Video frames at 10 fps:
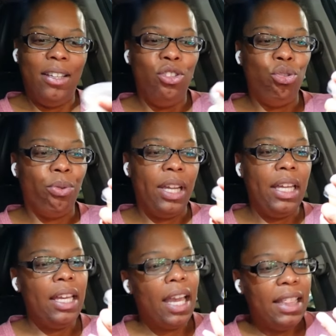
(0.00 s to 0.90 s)

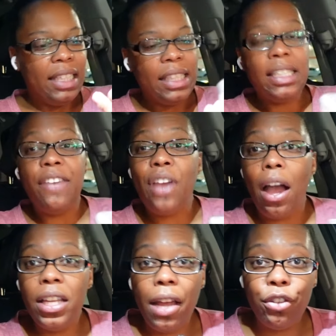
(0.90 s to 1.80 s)
drink this is if y'all
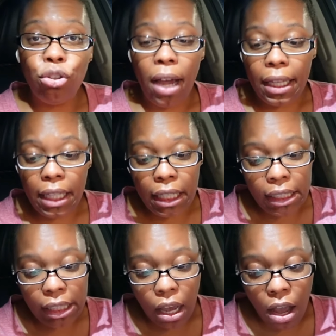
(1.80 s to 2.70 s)
ain't never tried
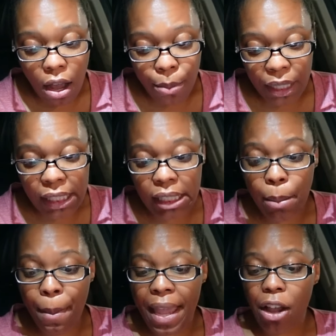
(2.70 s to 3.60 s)
this um this is the
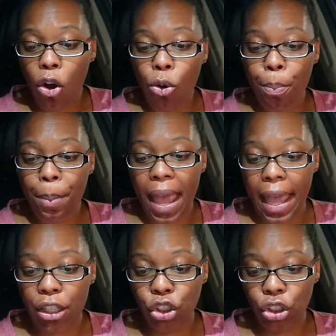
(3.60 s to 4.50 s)
mango
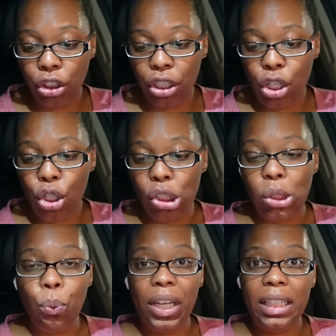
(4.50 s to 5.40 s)
passion
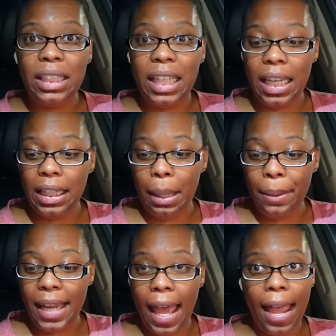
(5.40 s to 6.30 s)
sweet tea
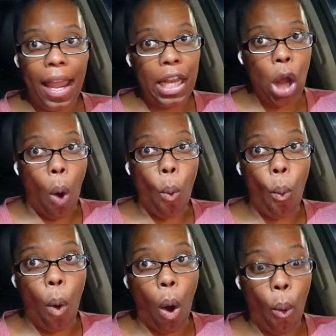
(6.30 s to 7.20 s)
lemonade
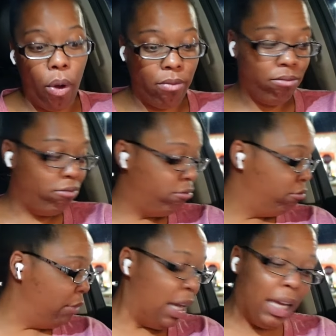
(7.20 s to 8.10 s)
whoa
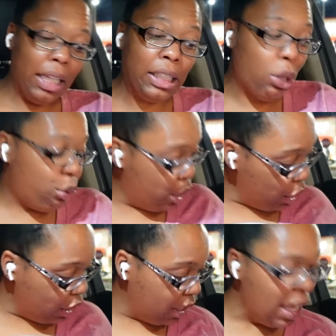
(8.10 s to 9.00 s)
it's so
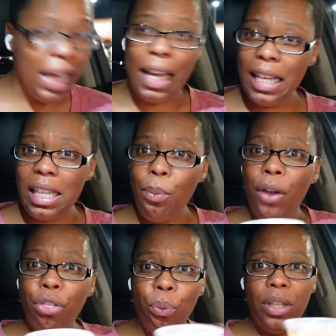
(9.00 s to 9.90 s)
good is it
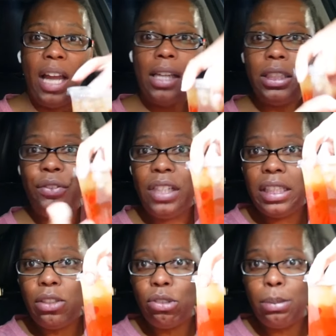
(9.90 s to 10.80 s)
worth three dollars for this
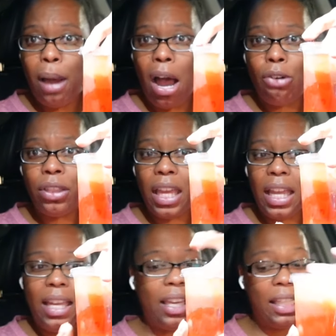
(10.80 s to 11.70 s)
little small
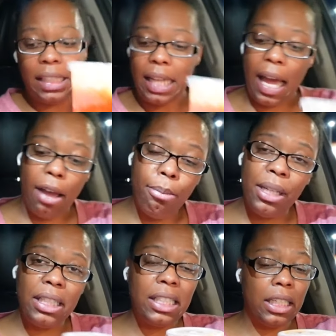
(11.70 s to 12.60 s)
thing it's not but
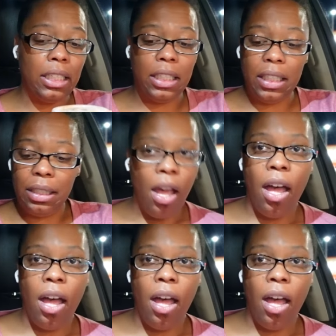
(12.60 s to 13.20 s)
it's good